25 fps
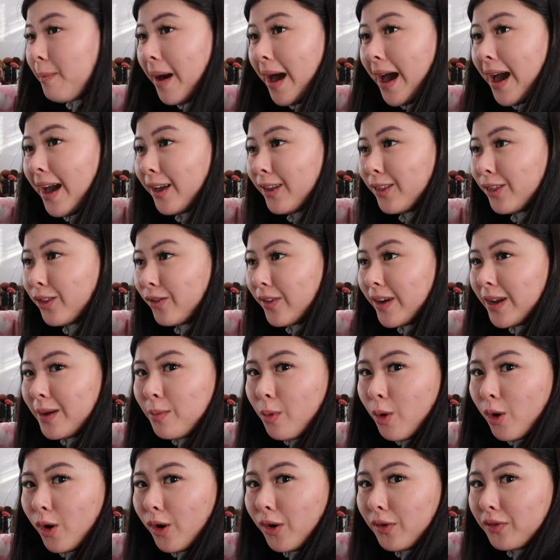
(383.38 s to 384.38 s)
buy 3
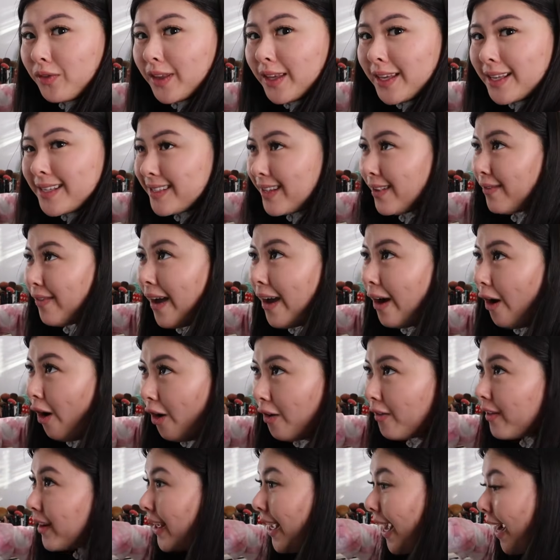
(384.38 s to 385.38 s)
more of these if I
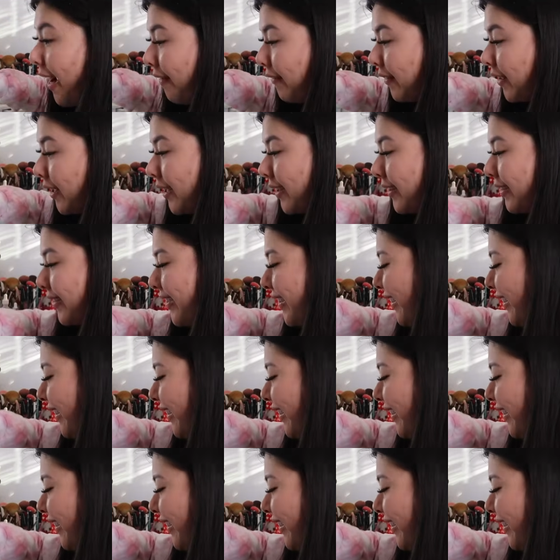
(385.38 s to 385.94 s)
already have it?